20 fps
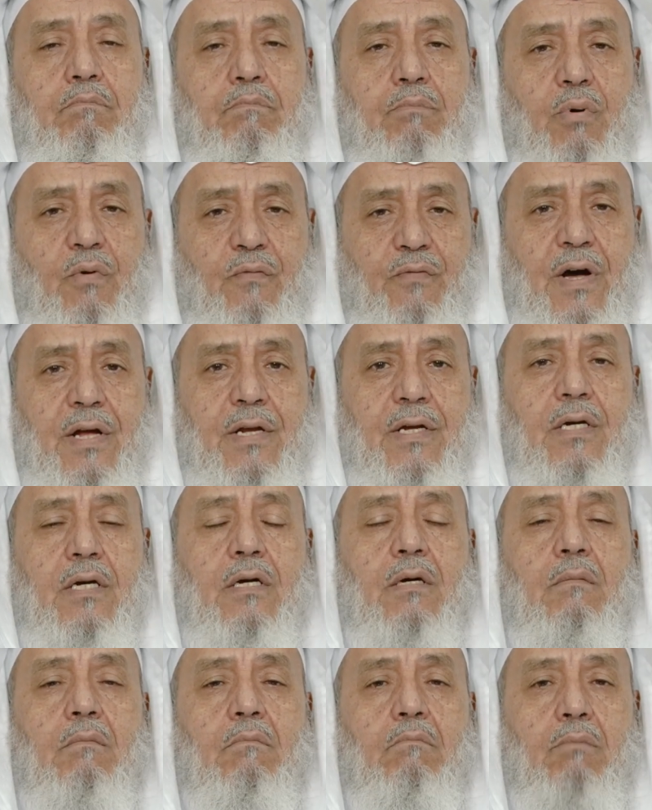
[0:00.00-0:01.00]

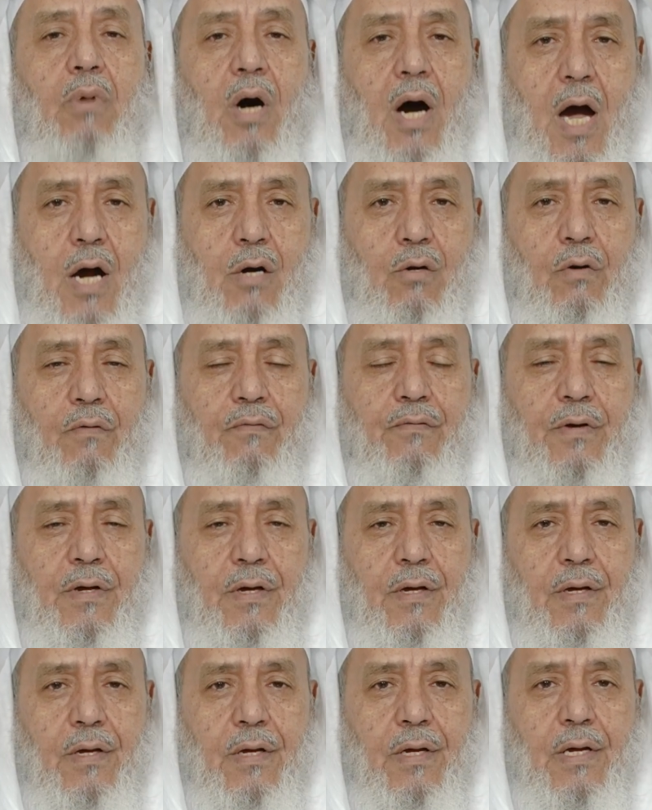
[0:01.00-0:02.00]
Prophetic
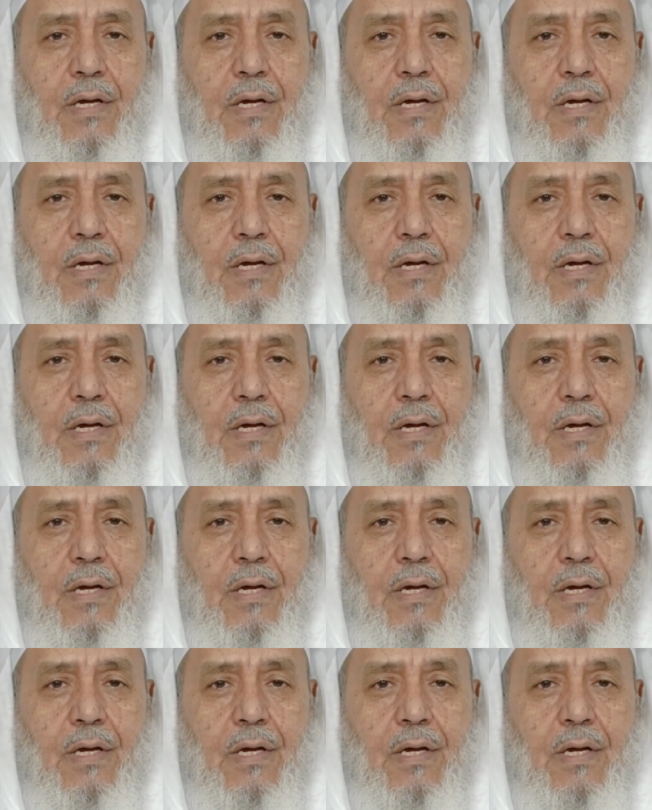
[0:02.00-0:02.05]
Biography